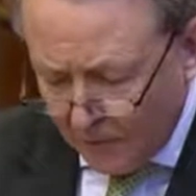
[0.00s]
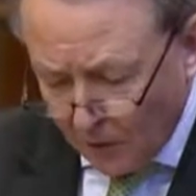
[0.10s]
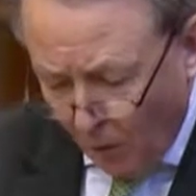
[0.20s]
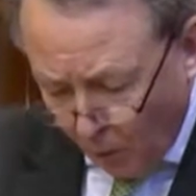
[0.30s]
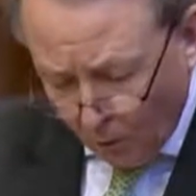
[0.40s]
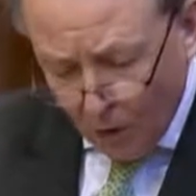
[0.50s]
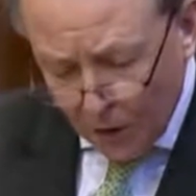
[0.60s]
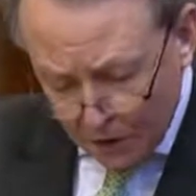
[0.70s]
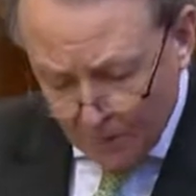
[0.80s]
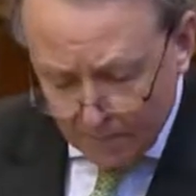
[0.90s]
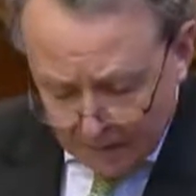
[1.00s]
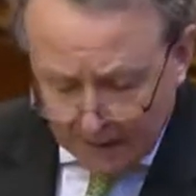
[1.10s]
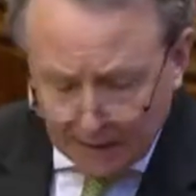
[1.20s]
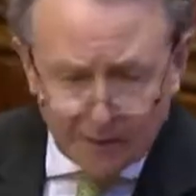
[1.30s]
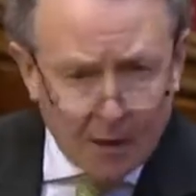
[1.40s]
that all human
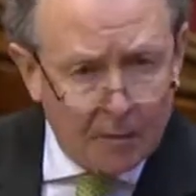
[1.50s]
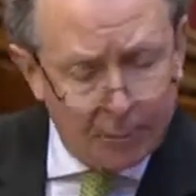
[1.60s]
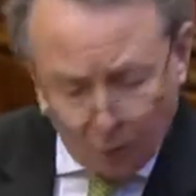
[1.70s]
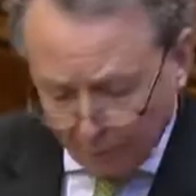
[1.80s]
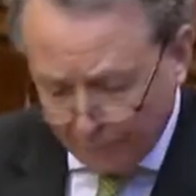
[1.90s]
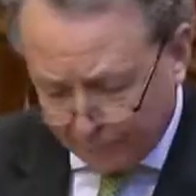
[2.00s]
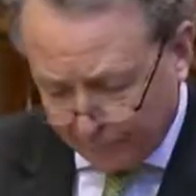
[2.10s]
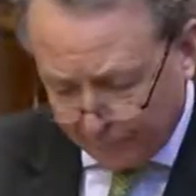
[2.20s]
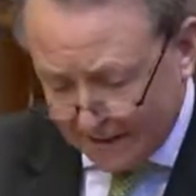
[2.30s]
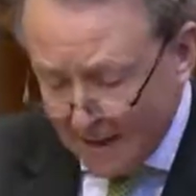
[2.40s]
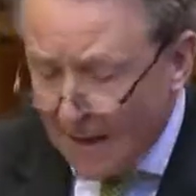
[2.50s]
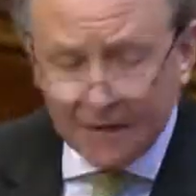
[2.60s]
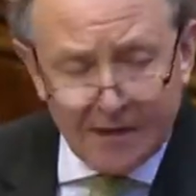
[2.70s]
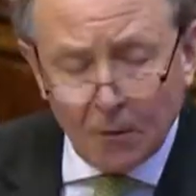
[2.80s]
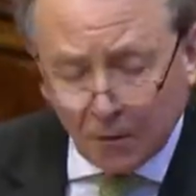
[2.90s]
beings are born free
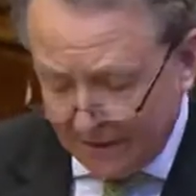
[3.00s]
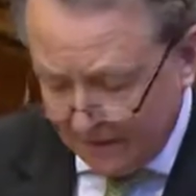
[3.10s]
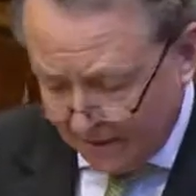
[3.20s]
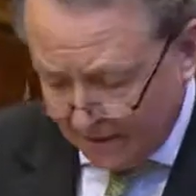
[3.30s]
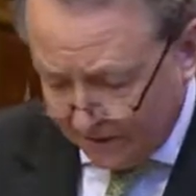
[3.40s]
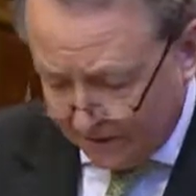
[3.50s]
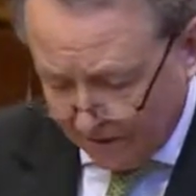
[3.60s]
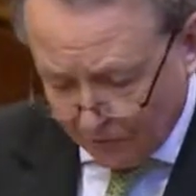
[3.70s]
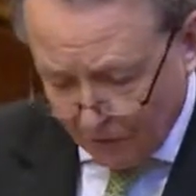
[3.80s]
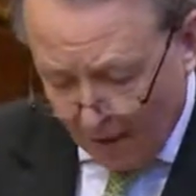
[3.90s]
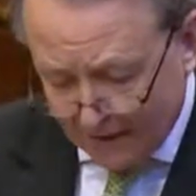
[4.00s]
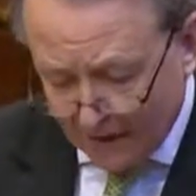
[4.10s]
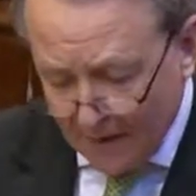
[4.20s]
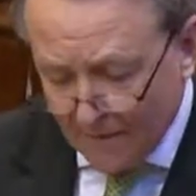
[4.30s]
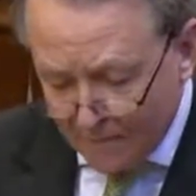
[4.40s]
and equal in dignity and
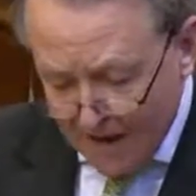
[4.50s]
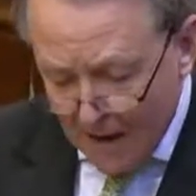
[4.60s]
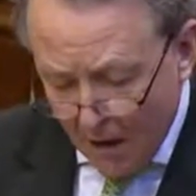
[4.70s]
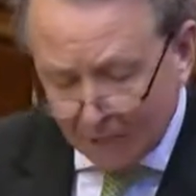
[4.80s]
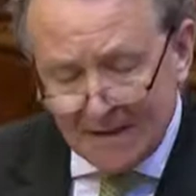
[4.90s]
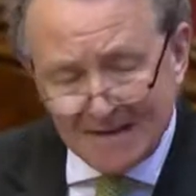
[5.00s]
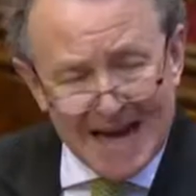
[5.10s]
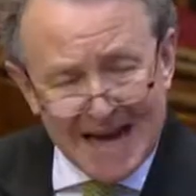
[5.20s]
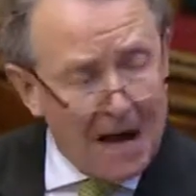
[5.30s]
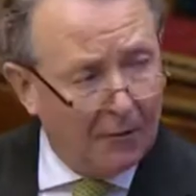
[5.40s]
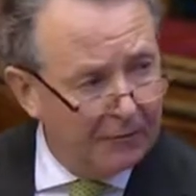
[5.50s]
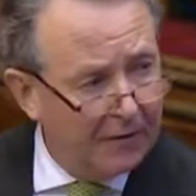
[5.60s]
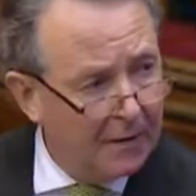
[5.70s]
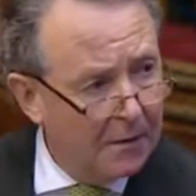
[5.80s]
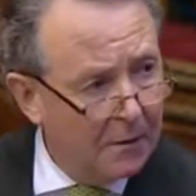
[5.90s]
rights. They are endowed
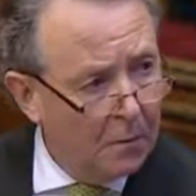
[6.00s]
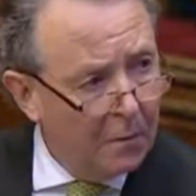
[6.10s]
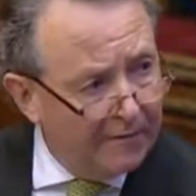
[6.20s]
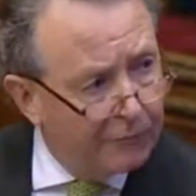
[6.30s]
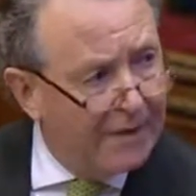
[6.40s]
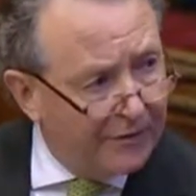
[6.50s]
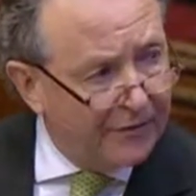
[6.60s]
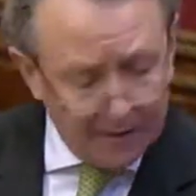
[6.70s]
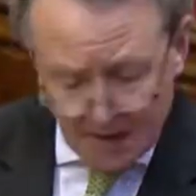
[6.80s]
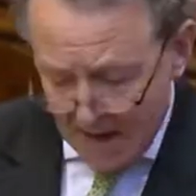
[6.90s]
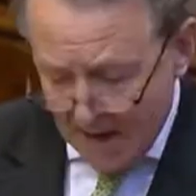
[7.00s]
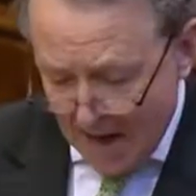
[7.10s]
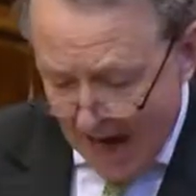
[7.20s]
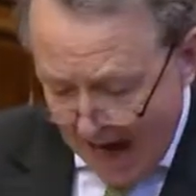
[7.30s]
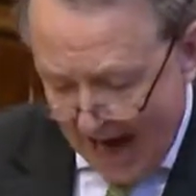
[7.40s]
with reason
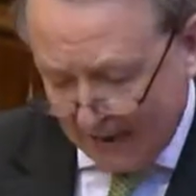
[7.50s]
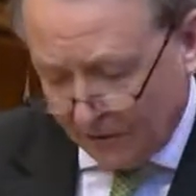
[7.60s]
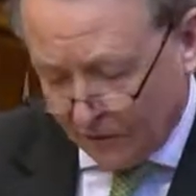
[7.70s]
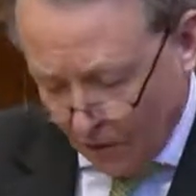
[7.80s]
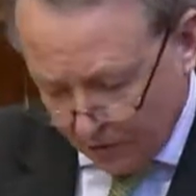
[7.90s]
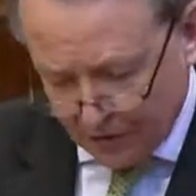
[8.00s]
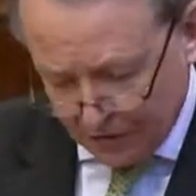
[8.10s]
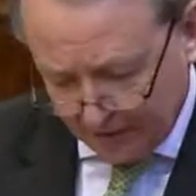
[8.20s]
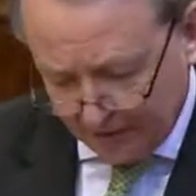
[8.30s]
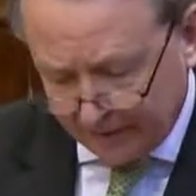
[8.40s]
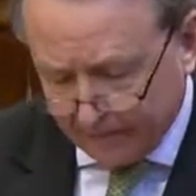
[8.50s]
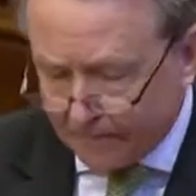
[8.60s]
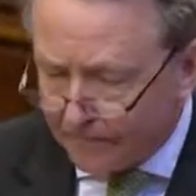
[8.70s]
and conscience.